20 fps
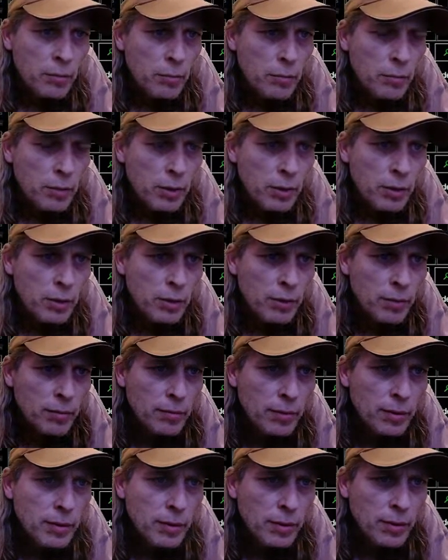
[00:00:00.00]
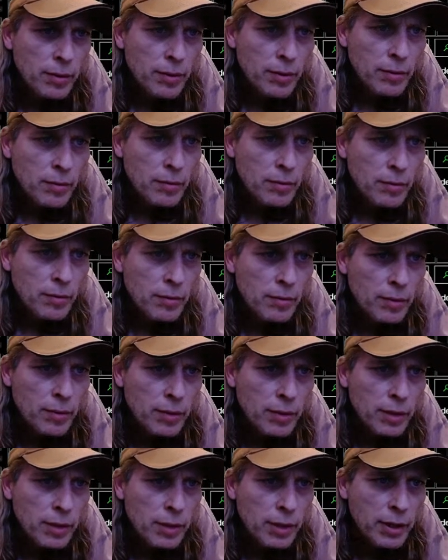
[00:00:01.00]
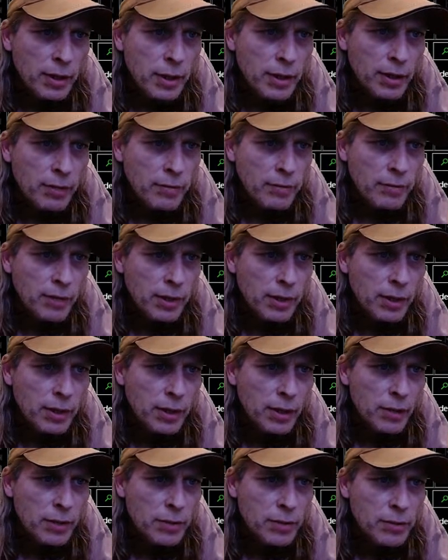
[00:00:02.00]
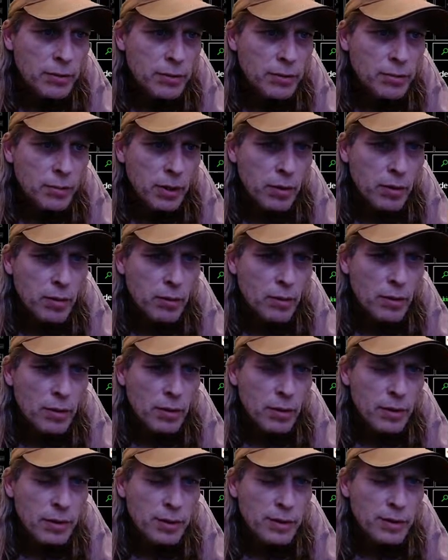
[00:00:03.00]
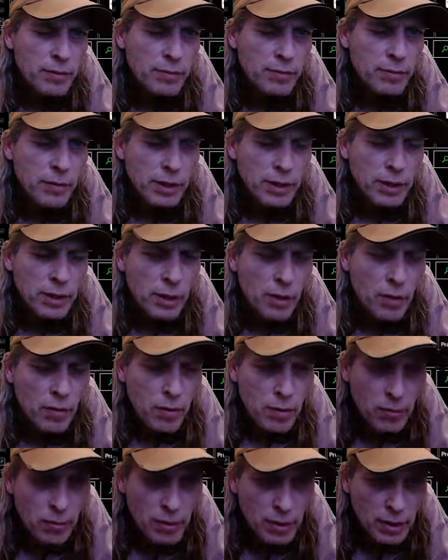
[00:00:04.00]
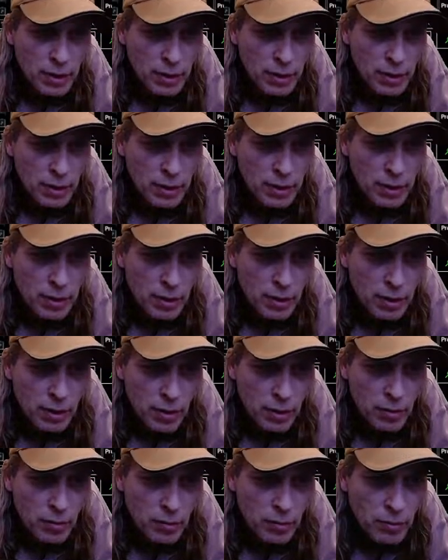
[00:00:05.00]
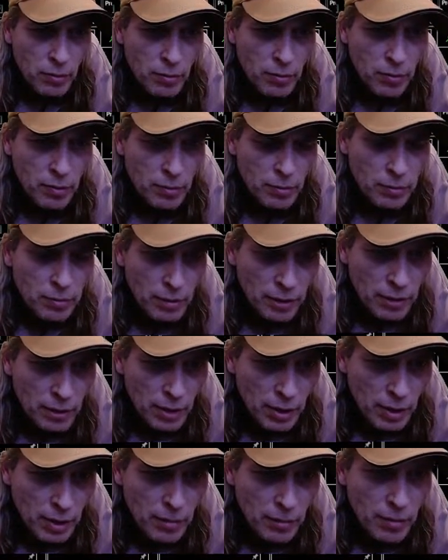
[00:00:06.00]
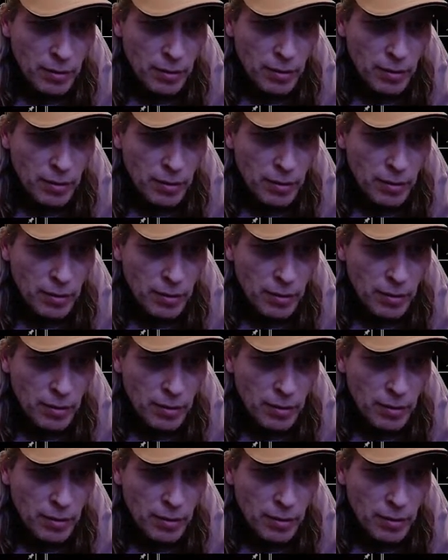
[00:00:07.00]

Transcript: Boom. And our videos is where we want. It's a video we wanna put up.